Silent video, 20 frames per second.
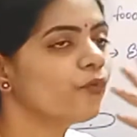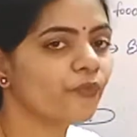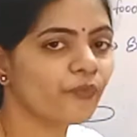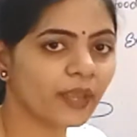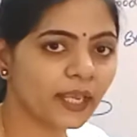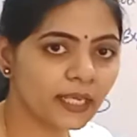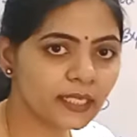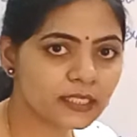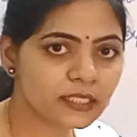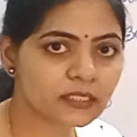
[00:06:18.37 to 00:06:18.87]

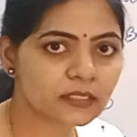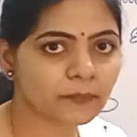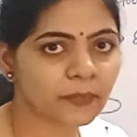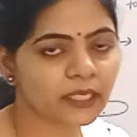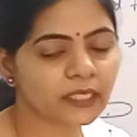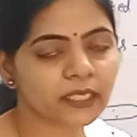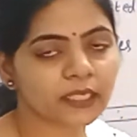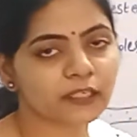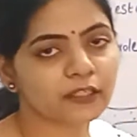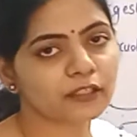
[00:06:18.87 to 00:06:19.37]
waste
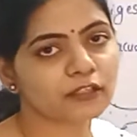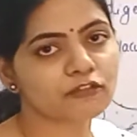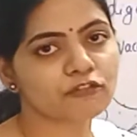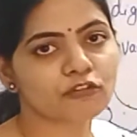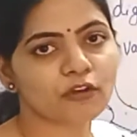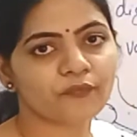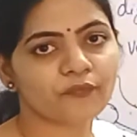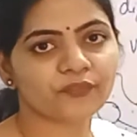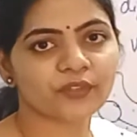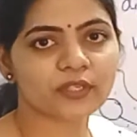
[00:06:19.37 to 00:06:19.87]

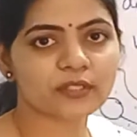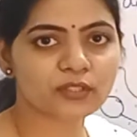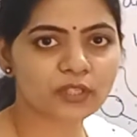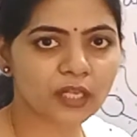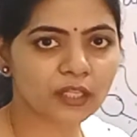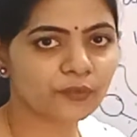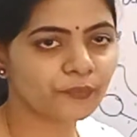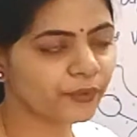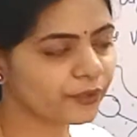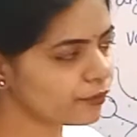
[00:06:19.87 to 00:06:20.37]
materials of the
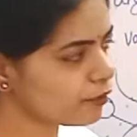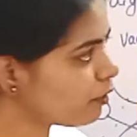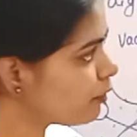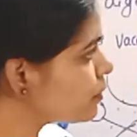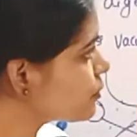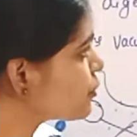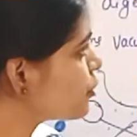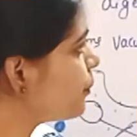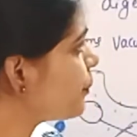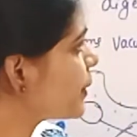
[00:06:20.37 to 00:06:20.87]
cell were
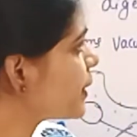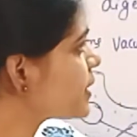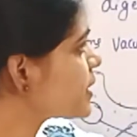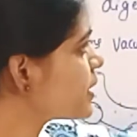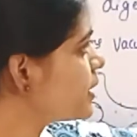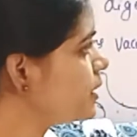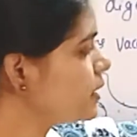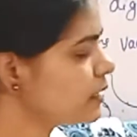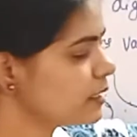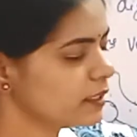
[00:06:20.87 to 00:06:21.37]
also
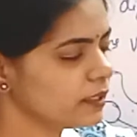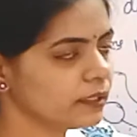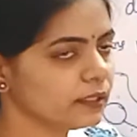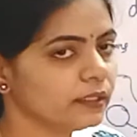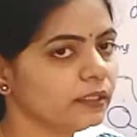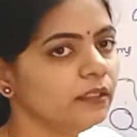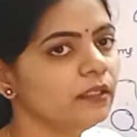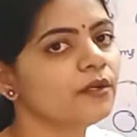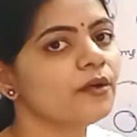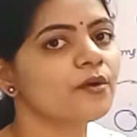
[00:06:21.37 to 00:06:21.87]
present in
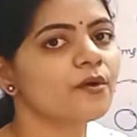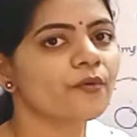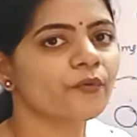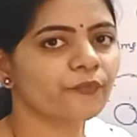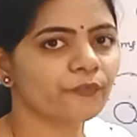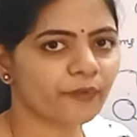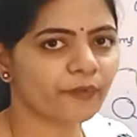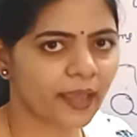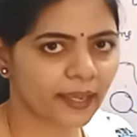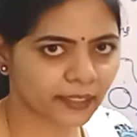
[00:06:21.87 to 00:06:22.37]
the
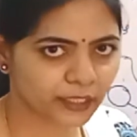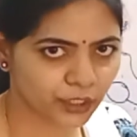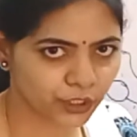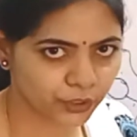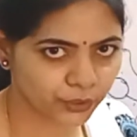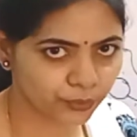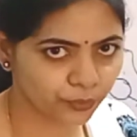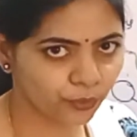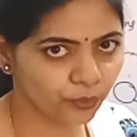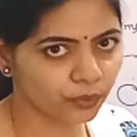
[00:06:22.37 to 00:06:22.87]

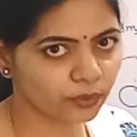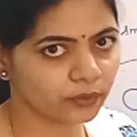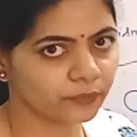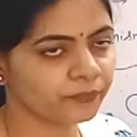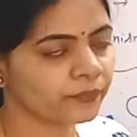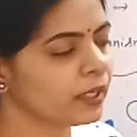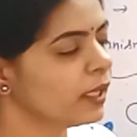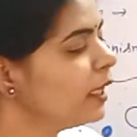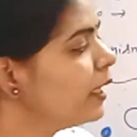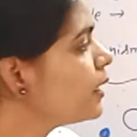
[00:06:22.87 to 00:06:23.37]

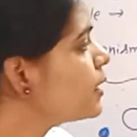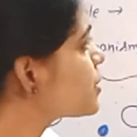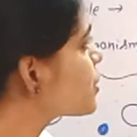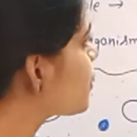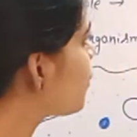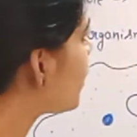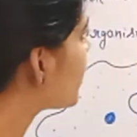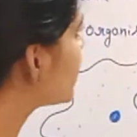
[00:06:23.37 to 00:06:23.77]
vacuole. So